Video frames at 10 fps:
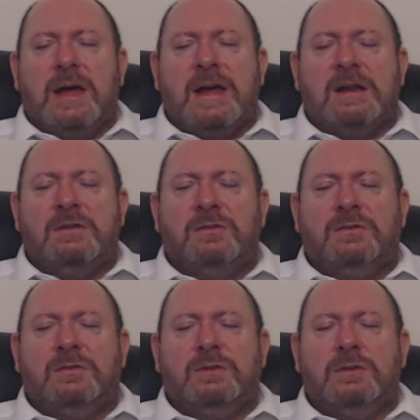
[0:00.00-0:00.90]

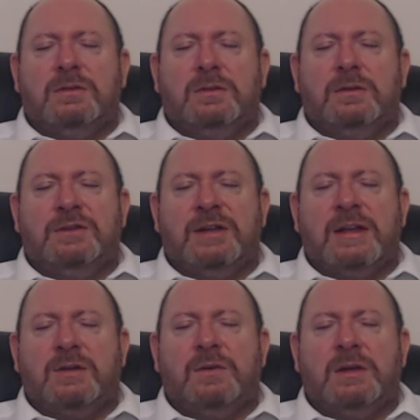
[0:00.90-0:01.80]
and at the
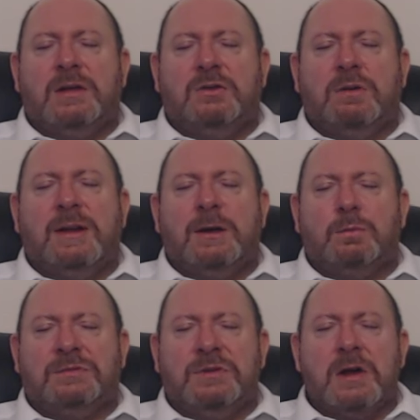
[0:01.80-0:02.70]
end of it your
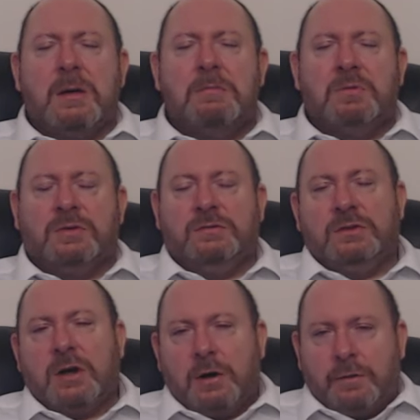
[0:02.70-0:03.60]
leg was numb because
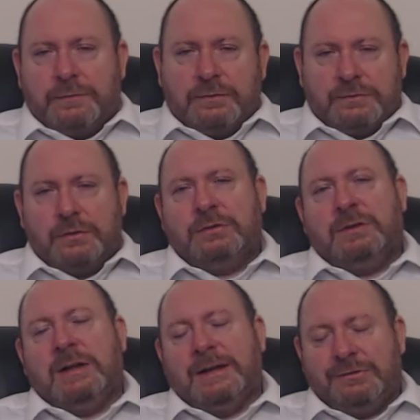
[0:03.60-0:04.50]
you cut off the
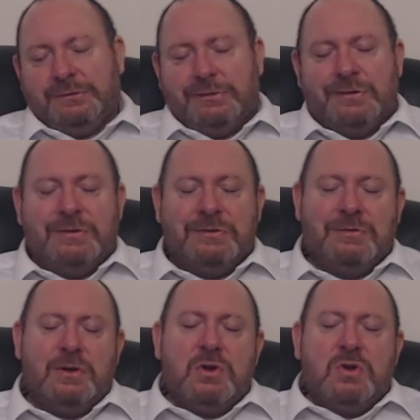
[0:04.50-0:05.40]

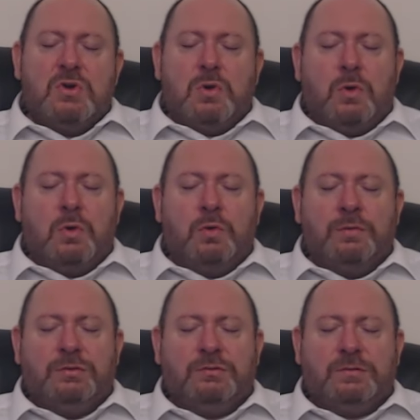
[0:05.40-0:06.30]
circulation
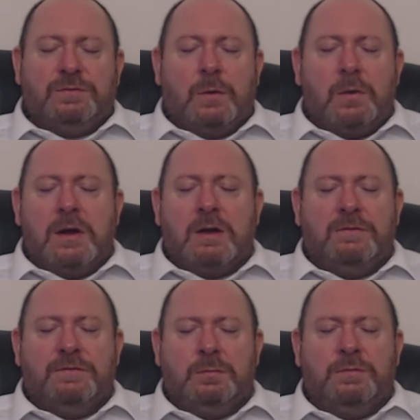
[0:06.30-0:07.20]
or you just felt
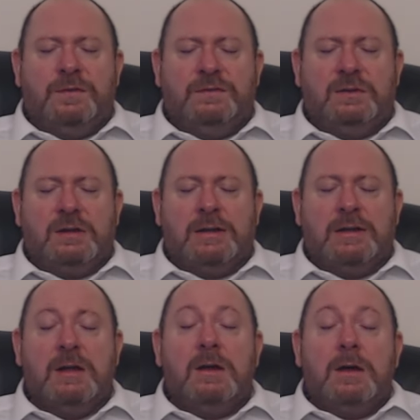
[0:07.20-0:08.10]
uncomfortable
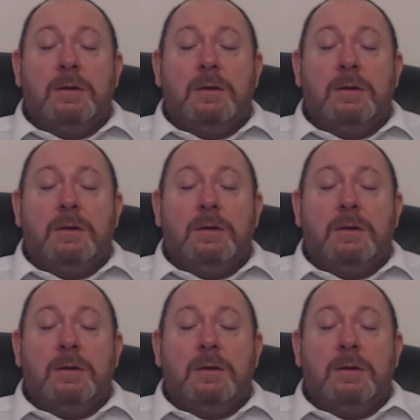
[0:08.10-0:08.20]
physically